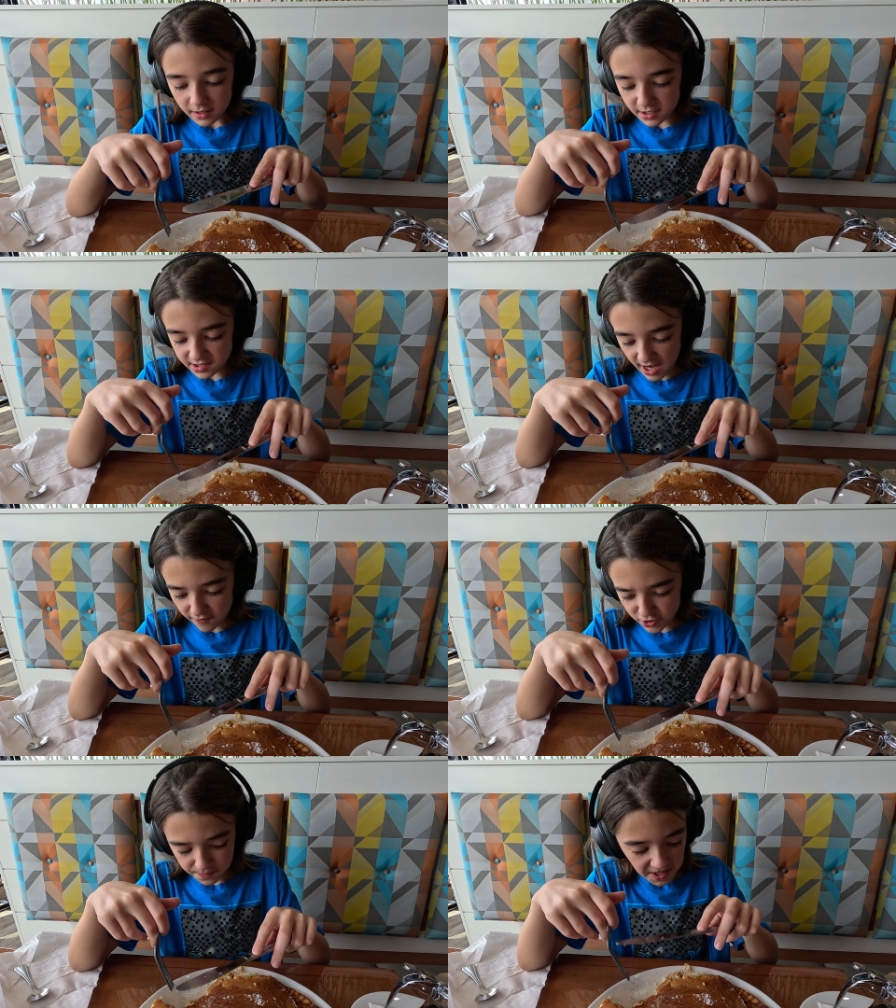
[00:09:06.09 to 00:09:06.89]
It's
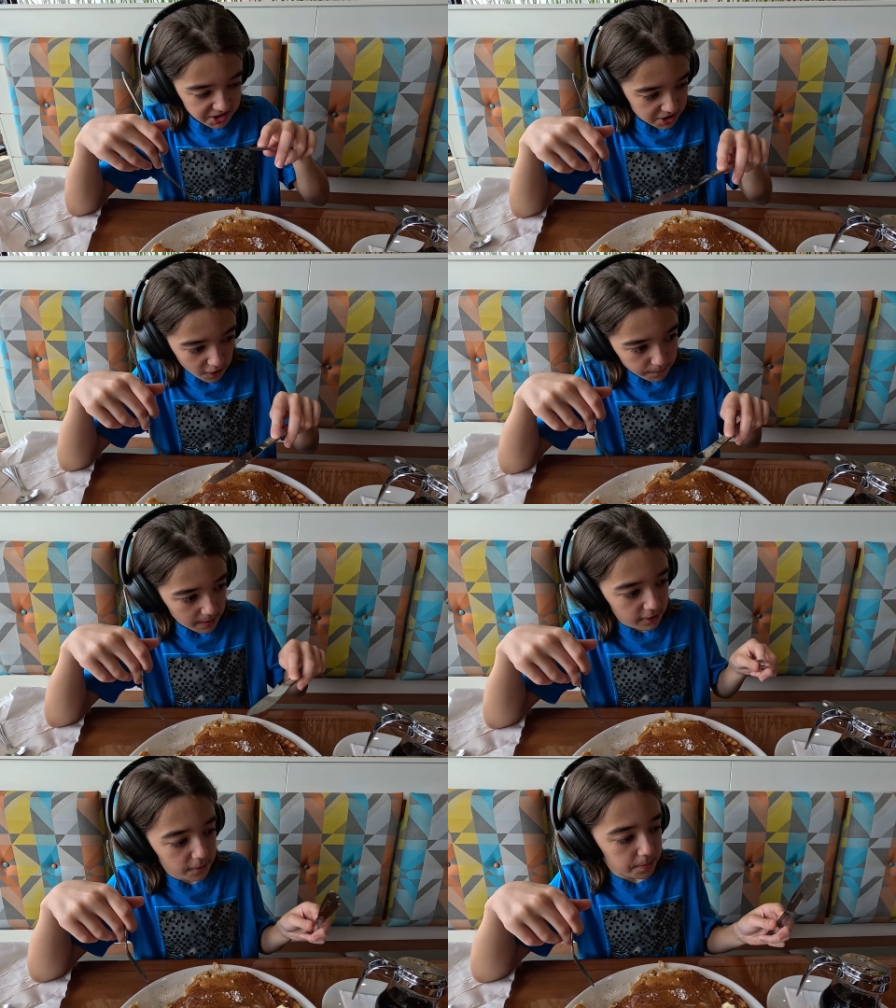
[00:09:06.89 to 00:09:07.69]
average by itself,
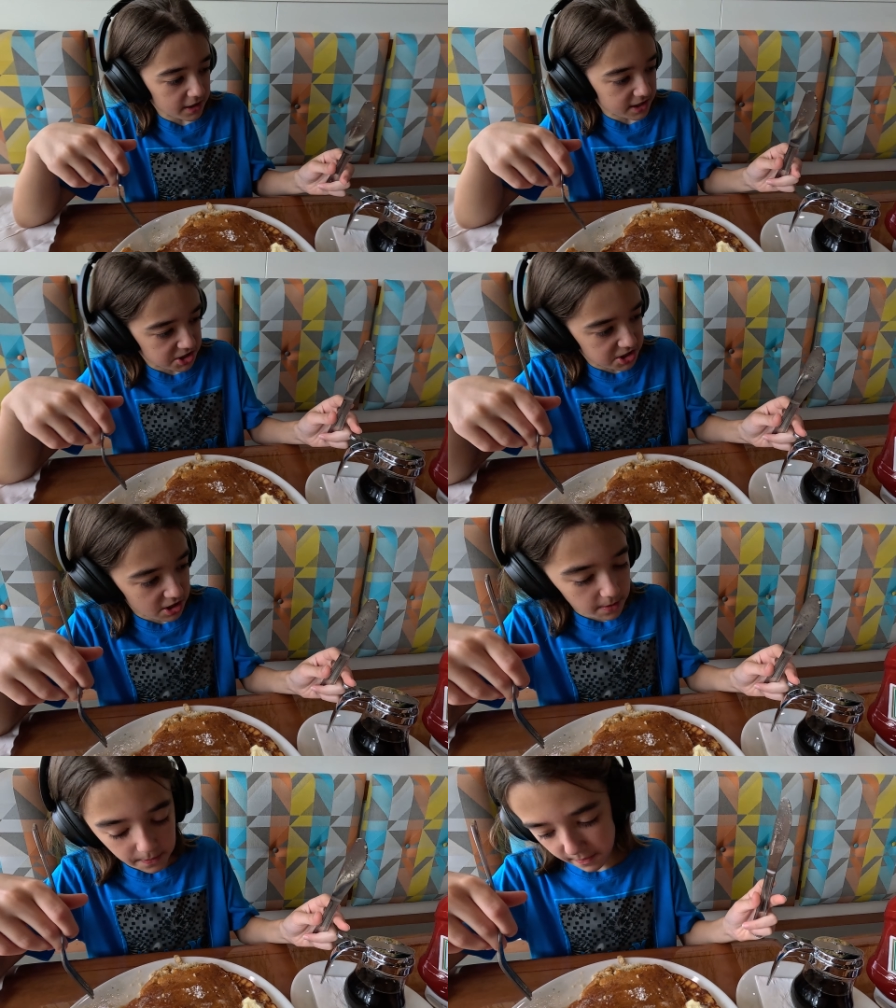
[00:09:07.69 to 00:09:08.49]
but when you put on
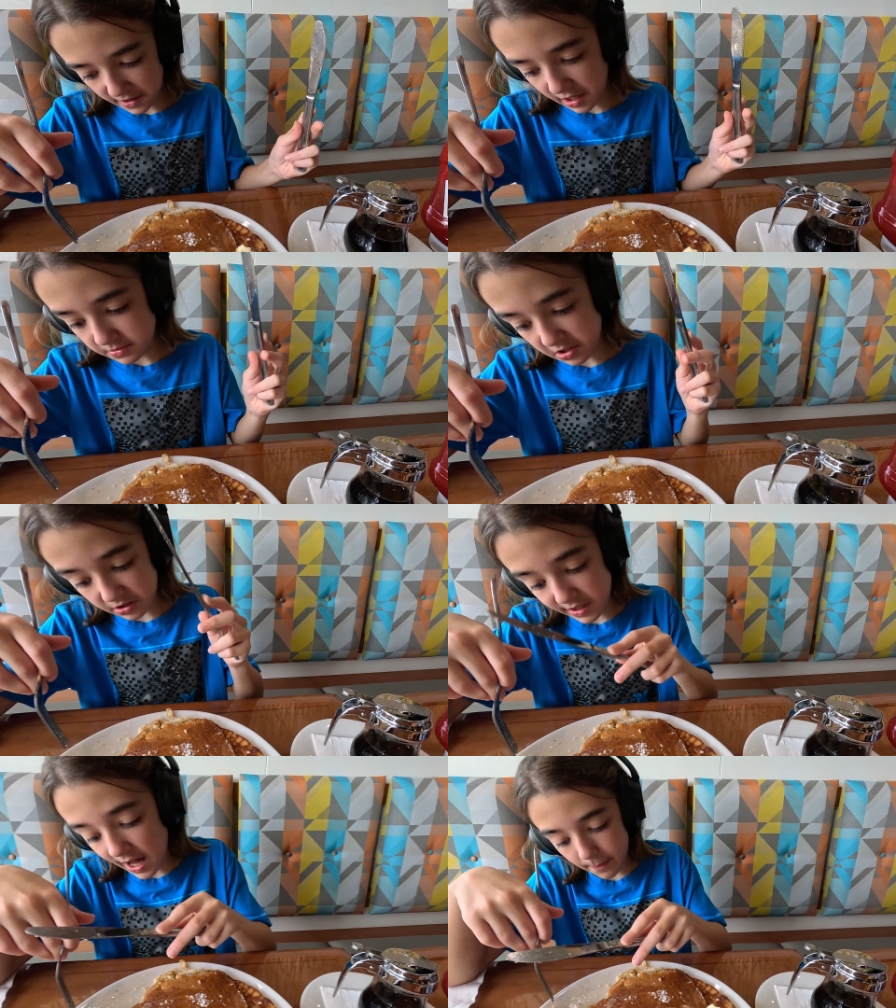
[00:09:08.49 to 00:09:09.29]
syrup, it becomes a
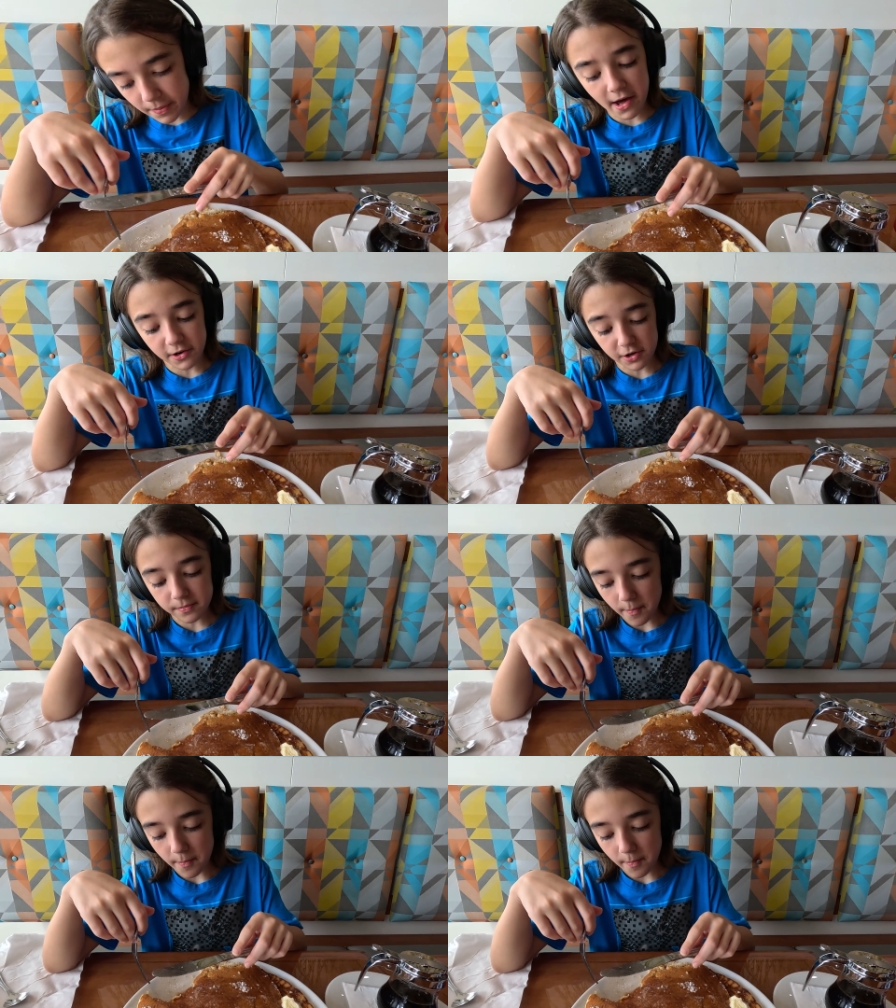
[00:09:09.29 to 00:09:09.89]
lot better.